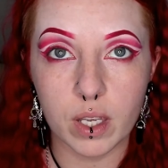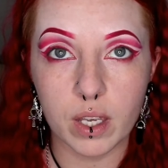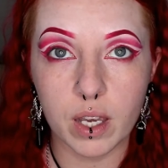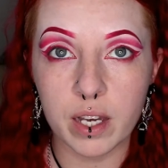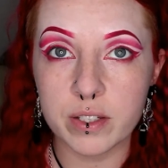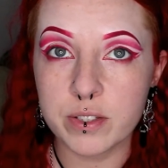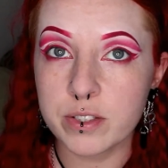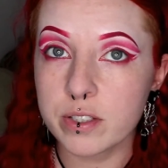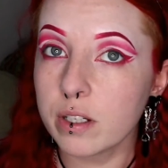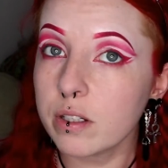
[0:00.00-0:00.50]

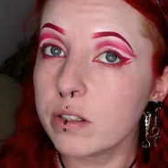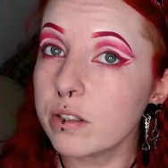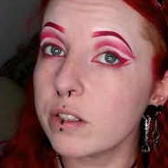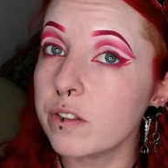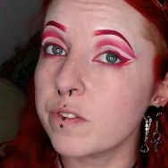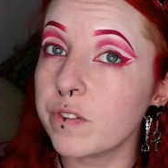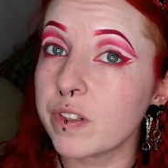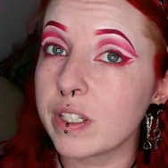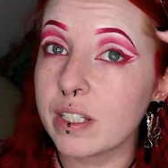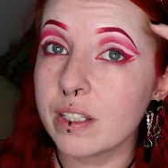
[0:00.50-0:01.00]
I'm starting
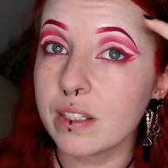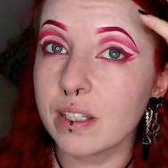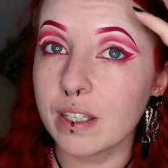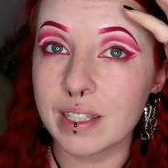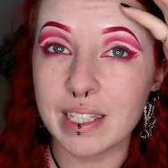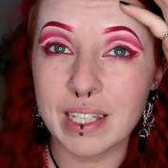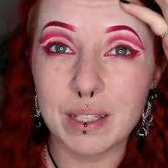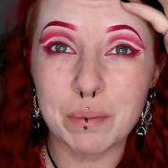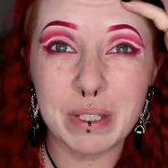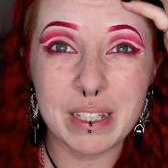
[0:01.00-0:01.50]
to feel a
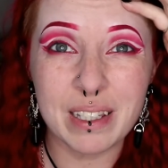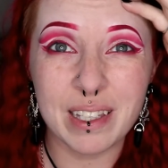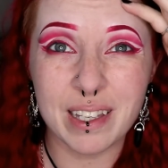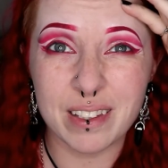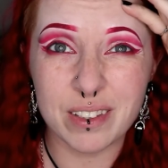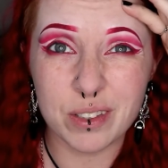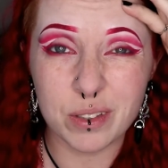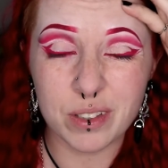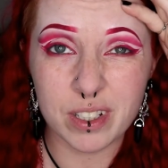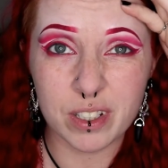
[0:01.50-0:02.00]
little bit
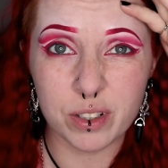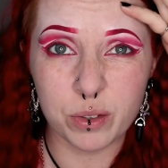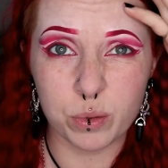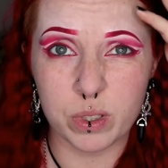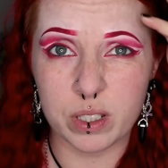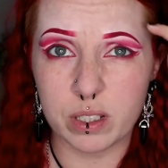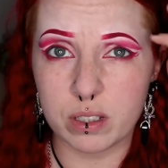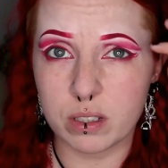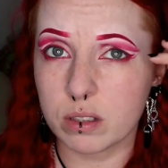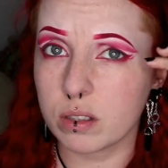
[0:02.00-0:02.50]
like some kind of
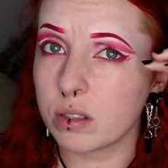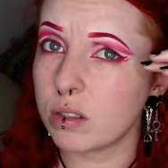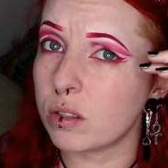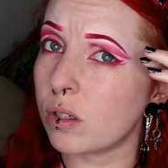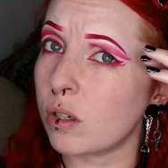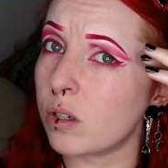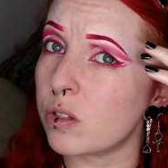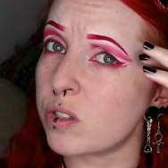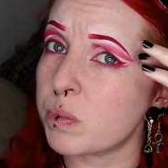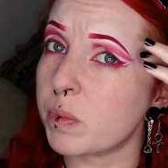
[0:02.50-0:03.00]
weird
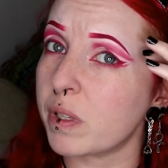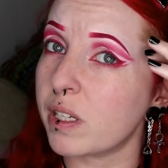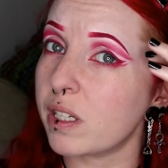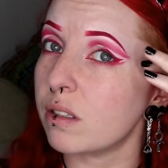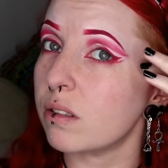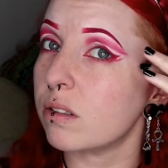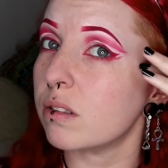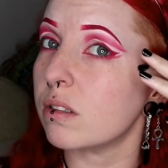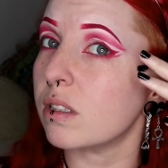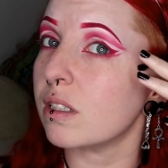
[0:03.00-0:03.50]

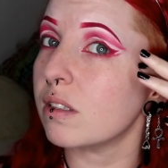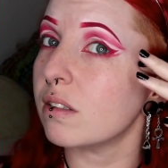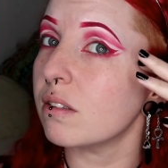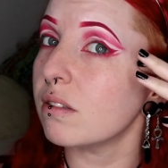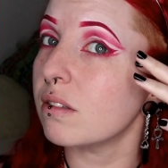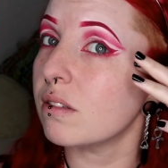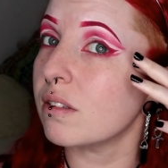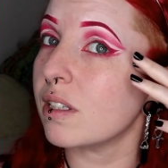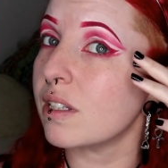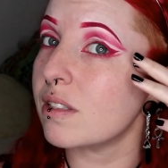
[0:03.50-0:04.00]
cosplay or like
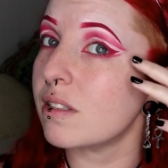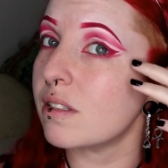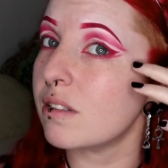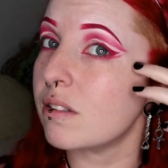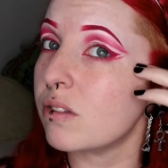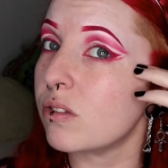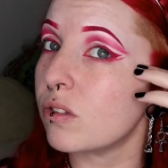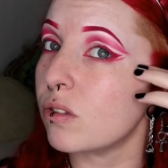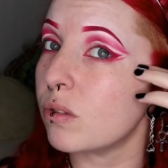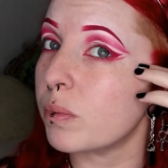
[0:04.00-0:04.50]

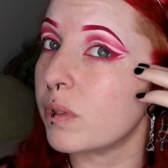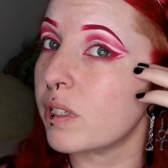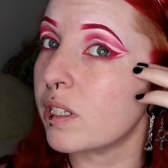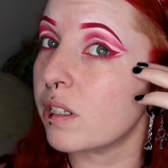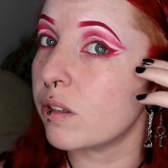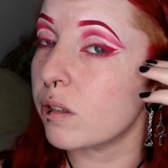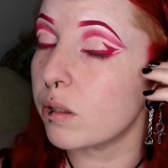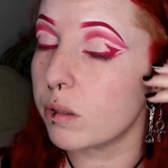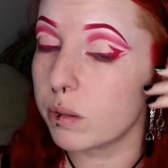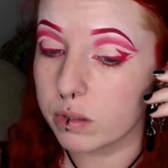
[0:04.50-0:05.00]
90s
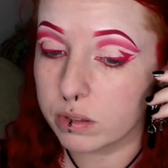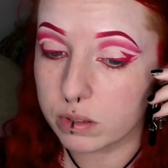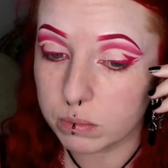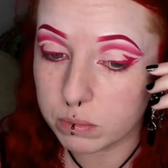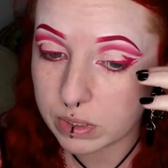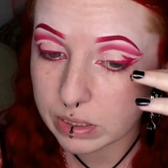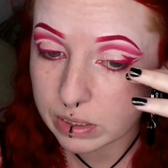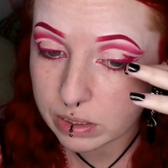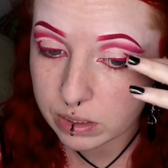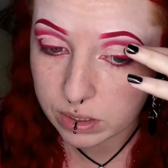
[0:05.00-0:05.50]
superhero or
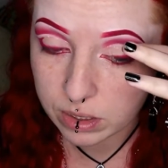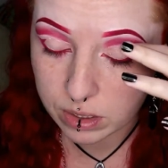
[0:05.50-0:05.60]
something.